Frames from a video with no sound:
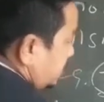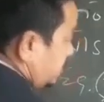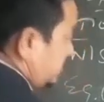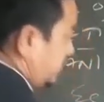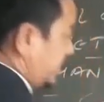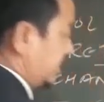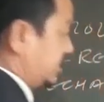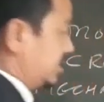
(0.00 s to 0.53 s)

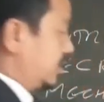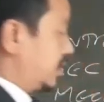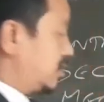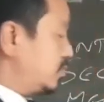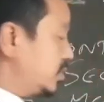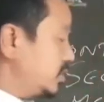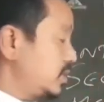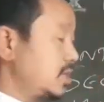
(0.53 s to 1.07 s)
Okay, the
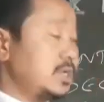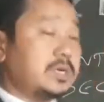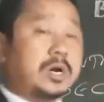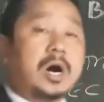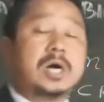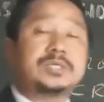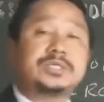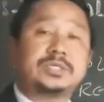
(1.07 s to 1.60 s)
hormone
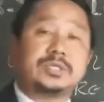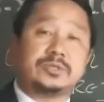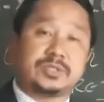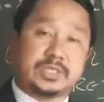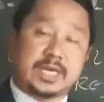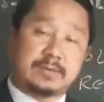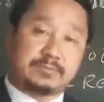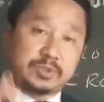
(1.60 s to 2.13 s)
oxytocin,
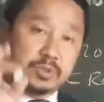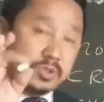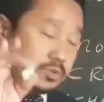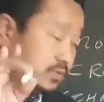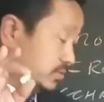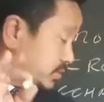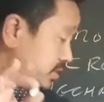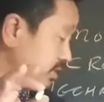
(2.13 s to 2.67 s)
I have told
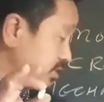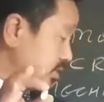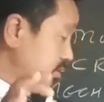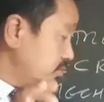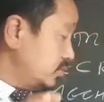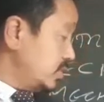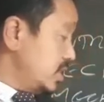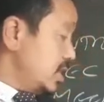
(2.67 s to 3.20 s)
you just
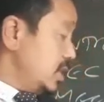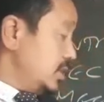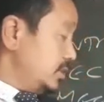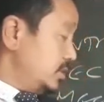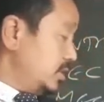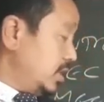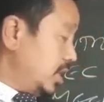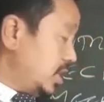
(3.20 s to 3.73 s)
now,
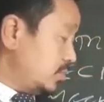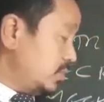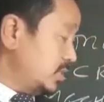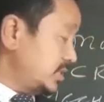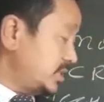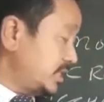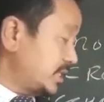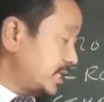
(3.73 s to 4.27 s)
the hormone
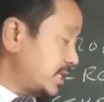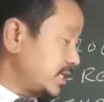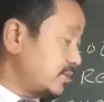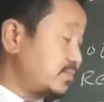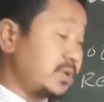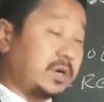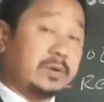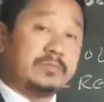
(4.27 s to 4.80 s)
secreted
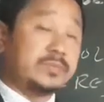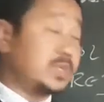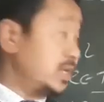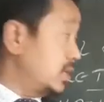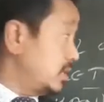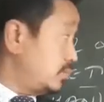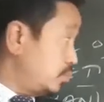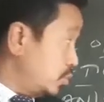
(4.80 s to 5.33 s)
from
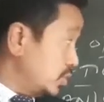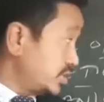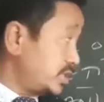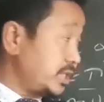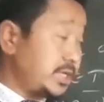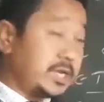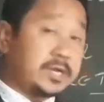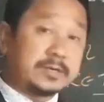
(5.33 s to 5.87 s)
the
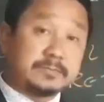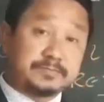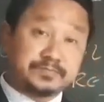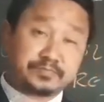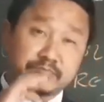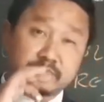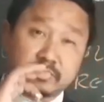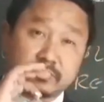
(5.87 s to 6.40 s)
posterior
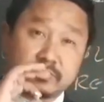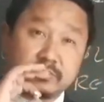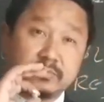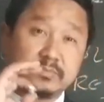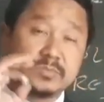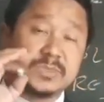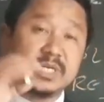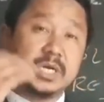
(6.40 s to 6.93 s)

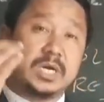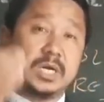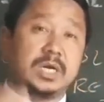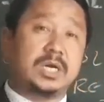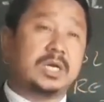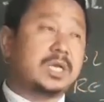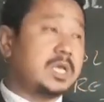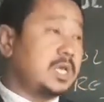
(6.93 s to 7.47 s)

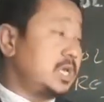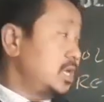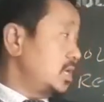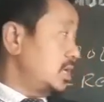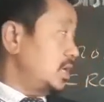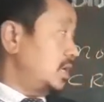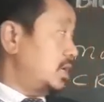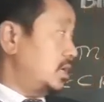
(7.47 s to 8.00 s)

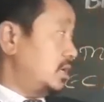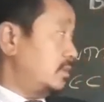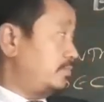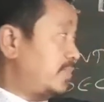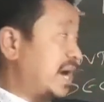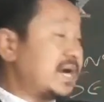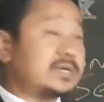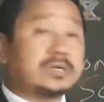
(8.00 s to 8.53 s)

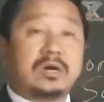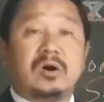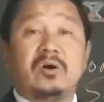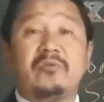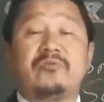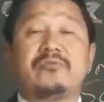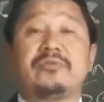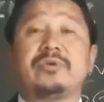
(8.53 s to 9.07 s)
part
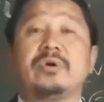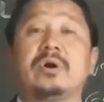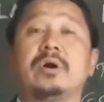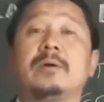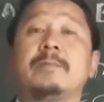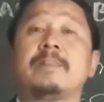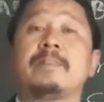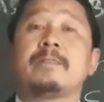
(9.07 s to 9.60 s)
of your